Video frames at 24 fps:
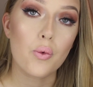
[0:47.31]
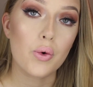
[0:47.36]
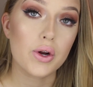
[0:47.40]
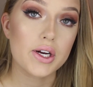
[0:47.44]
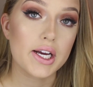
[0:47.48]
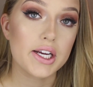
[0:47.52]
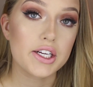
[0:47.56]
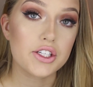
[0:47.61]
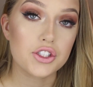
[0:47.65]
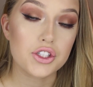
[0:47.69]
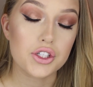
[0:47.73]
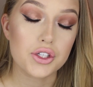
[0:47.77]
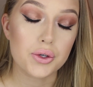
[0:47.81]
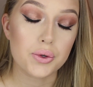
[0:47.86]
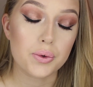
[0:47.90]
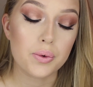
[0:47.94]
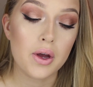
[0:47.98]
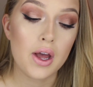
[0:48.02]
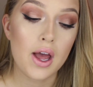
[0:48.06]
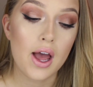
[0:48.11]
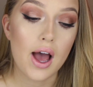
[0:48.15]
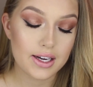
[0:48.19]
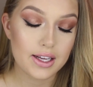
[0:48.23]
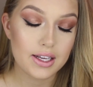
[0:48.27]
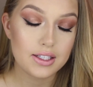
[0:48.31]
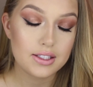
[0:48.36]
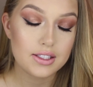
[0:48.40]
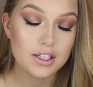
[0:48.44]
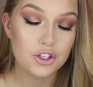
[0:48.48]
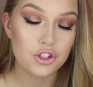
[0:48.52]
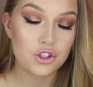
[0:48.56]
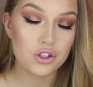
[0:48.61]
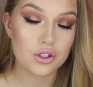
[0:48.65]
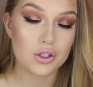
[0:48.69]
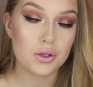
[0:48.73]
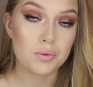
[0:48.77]
what I do. It is
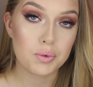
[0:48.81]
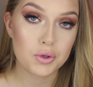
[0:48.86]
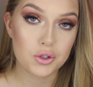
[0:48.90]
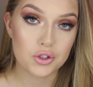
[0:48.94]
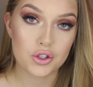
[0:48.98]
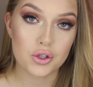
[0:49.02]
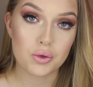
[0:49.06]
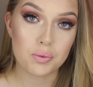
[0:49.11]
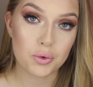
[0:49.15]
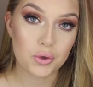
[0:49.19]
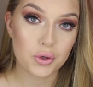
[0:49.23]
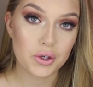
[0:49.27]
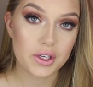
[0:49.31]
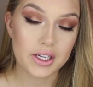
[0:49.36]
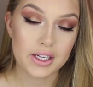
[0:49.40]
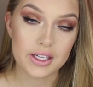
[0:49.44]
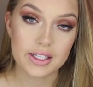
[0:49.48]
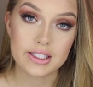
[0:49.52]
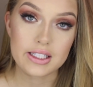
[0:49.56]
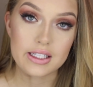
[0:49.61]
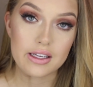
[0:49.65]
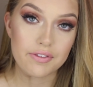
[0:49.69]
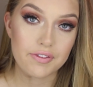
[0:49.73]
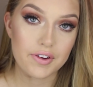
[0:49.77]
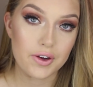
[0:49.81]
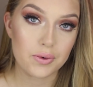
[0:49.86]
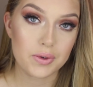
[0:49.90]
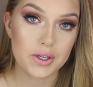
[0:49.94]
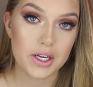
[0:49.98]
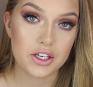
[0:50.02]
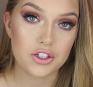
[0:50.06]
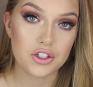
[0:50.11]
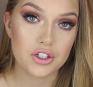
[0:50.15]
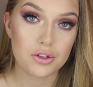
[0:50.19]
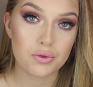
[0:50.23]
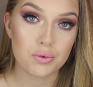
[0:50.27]
a super easy
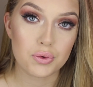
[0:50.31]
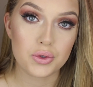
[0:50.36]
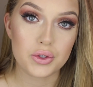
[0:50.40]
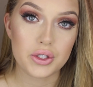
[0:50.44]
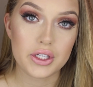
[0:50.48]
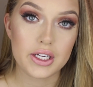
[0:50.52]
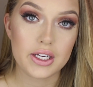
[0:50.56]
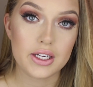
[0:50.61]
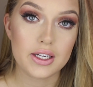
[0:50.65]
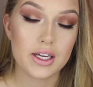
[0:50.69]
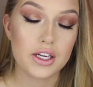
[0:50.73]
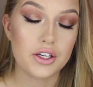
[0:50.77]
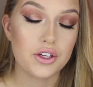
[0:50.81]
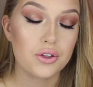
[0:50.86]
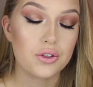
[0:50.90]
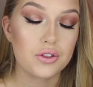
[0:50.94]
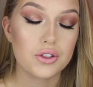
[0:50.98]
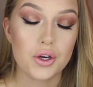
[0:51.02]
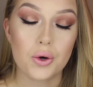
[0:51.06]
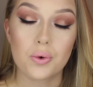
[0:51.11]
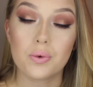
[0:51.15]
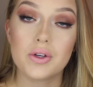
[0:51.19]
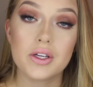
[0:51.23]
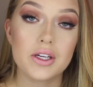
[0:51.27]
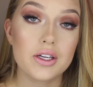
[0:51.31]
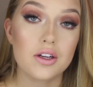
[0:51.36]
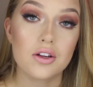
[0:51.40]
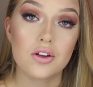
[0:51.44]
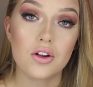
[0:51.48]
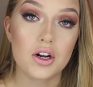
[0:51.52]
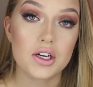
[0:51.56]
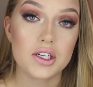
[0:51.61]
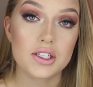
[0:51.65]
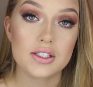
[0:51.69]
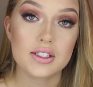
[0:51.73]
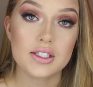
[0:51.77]
foundation routine, and you don't need a
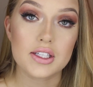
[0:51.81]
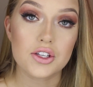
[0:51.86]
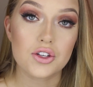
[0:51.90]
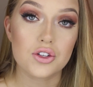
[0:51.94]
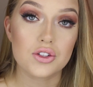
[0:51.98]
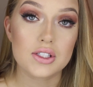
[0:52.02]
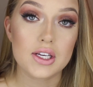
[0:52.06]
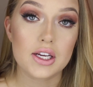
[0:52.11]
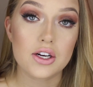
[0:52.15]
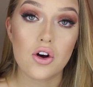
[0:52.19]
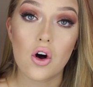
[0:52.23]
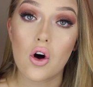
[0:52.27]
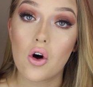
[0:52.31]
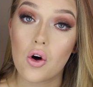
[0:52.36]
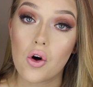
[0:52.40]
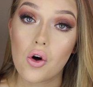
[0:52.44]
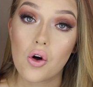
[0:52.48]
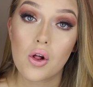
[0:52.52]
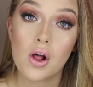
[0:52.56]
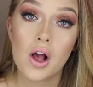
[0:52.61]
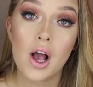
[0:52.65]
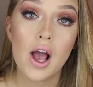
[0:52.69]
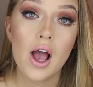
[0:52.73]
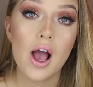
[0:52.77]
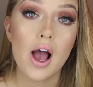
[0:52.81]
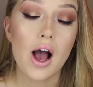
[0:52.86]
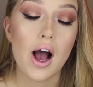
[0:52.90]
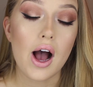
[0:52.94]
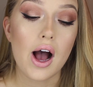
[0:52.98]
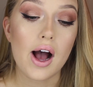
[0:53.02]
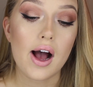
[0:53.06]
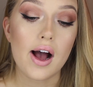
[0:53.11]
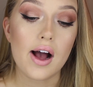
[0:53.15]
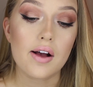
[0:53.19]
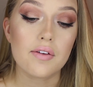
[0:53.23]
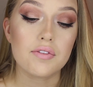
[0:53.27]
lot of skills at all
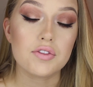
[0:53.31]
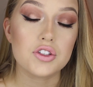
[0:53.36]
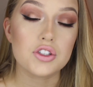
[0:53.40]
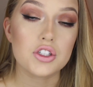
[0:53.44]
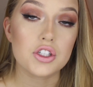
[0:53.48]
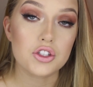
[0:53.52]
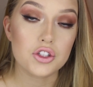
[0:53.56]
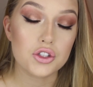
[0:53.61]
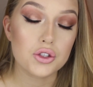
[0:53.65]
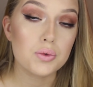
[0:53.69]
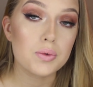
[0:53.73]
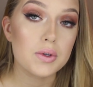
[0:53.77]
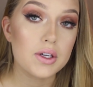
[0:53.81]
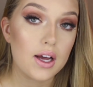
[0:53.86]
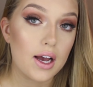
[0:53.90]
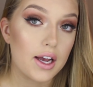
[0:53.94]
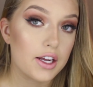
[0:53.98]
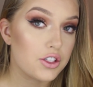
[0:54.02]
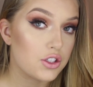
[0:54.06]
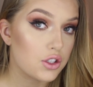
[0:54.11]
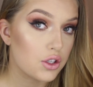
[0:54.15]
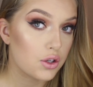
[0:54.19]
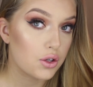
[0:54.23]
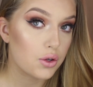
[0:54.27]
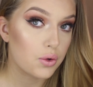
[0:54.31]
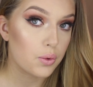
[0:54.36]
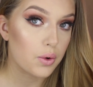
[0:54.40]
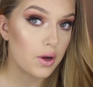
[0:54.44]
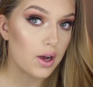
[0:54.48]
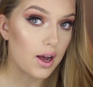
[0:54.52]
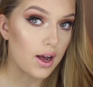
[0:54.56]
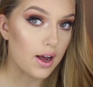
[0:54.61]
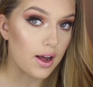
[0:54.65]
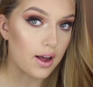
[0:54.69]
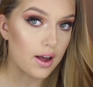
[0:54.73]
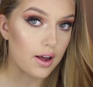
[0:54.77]
to do what I do
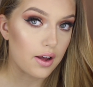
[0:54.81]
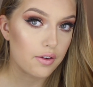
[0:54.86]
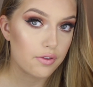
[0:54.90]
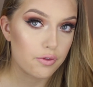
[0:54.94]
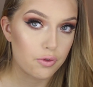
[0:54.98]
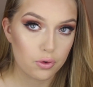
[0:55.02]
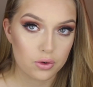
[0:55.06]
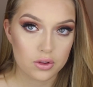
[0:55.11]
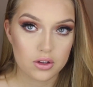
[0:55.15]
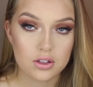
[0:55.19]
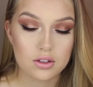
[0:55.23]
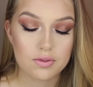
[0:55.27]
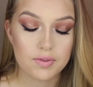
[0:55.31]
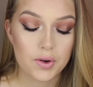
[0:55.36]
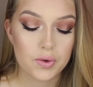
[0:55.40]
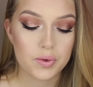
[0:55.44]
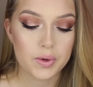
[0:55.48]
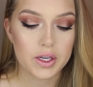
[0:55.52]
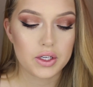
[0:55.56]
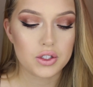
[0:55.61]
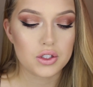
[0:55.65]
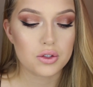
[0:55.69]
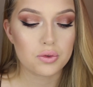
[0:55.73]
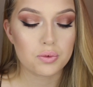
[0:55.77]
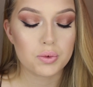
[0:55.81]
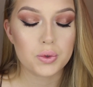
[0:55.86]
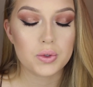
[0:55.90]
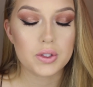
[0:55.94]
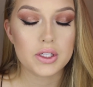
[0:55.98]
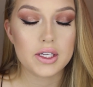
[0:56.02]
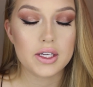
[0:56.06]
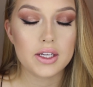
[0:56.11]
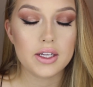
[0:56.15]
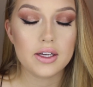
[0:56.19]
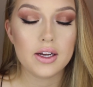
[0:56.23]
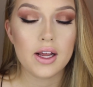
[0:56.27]
for this foundation
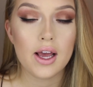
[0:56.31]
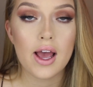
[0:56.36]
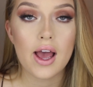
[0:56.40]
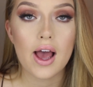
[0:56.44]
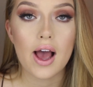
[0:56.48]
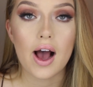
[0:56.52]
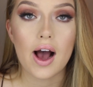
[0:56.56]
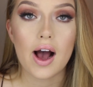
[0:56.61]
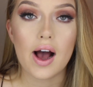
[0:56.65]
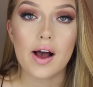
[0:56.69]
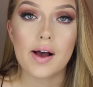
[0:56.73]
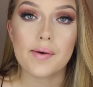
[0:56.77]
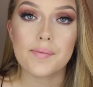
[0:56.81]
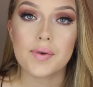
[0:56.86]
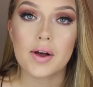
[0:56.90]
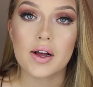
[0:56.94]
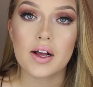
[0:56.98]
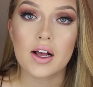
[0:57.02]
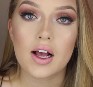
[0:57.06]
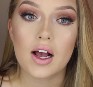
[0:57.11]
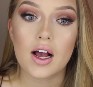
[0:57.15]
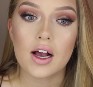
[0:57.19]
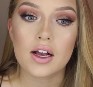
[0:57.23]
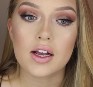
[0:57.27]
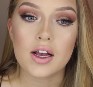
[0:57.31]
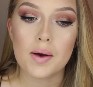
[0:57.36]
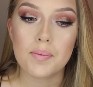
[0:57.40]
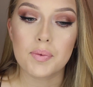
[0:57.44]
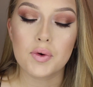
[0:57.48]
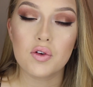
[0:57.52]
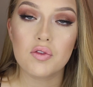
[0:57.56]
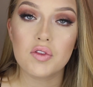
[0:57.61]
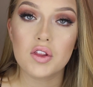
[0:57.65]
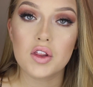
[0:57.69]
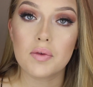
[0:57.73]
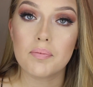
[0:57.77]
routine. A
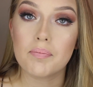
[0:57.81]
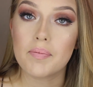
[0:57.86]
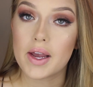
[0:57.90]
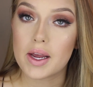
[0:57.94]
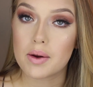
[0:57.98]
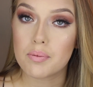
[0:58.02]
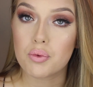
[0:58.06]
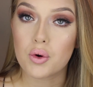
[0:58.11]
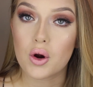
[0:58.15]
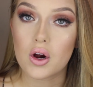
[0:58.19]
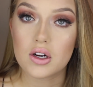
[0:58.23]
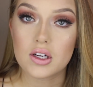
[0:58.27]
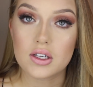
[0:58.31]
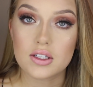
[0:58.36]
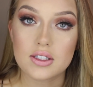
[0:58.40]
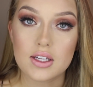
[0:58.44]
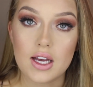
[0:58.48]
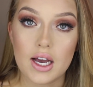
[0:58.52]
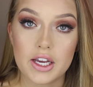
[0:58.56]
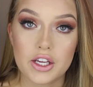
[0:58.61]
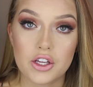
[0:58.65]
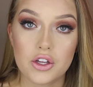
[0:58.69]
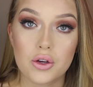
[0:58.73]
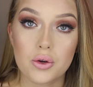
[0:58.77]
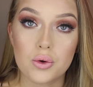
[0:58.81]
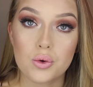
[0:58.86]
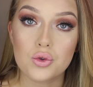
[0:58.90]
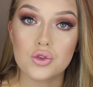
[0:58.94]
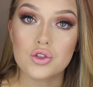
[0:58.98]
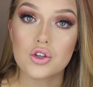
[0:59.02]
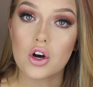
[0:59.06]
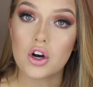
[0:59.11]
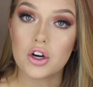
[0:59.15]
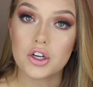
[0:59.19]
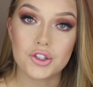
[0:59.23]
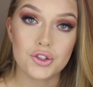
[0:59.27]
couple of the main products I
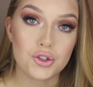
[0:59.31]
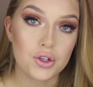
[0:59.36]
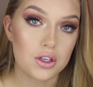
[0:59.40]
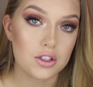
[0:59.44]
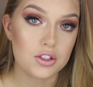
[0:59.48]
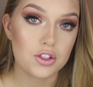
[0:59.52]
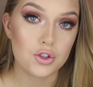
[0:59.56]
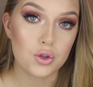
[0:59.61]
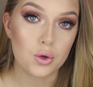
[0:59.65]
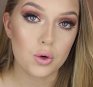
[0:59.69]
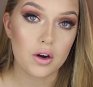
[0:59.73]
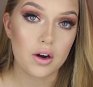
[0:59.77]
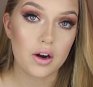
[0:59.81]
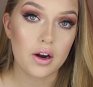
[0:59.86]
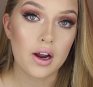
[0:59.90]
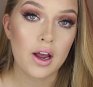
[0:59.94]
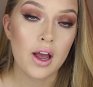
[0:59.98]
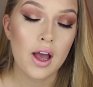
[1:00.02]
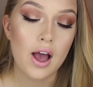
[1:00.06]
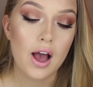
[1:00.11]
use are drugstore